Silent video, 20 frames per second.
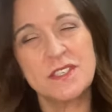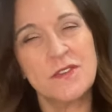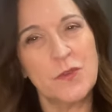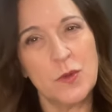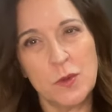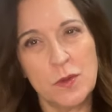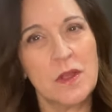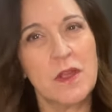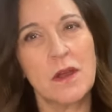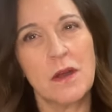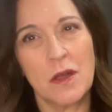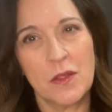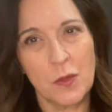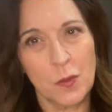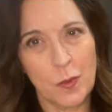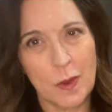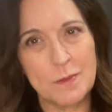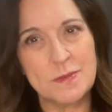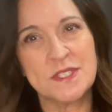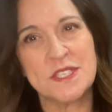if you look on the
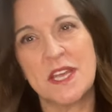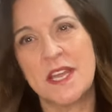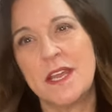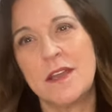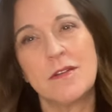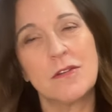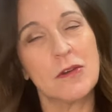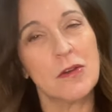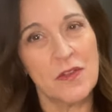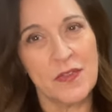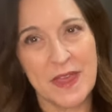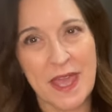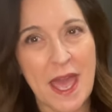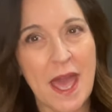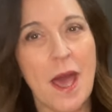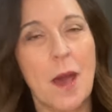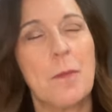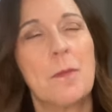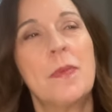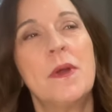website or on the
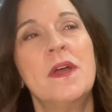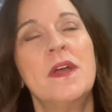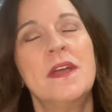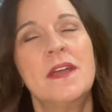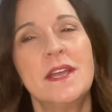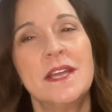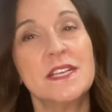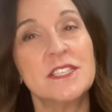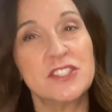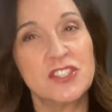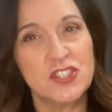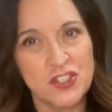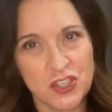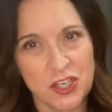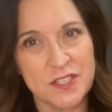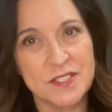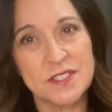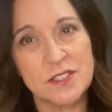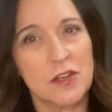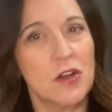app, it's
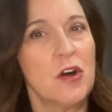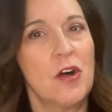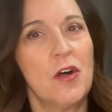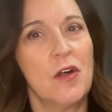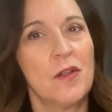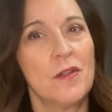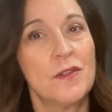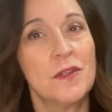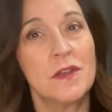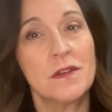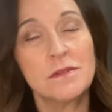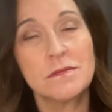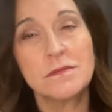just called